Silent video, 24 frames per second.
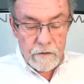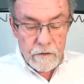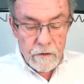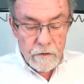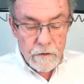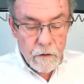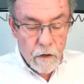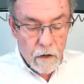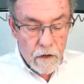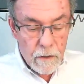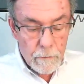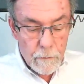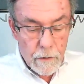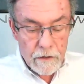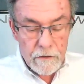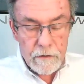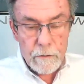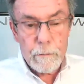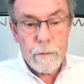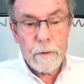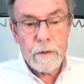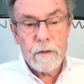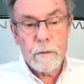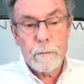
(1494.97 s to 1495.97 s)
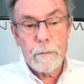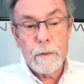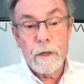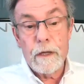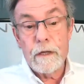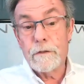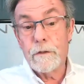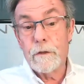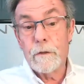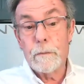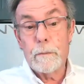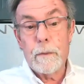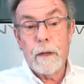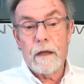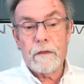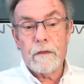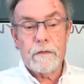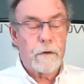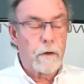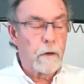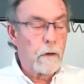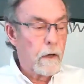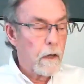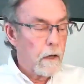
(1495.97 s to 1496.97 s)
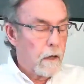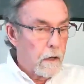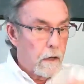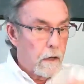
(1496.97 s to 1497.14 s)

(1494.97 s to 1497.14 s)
to talk about the, the P2 Panther.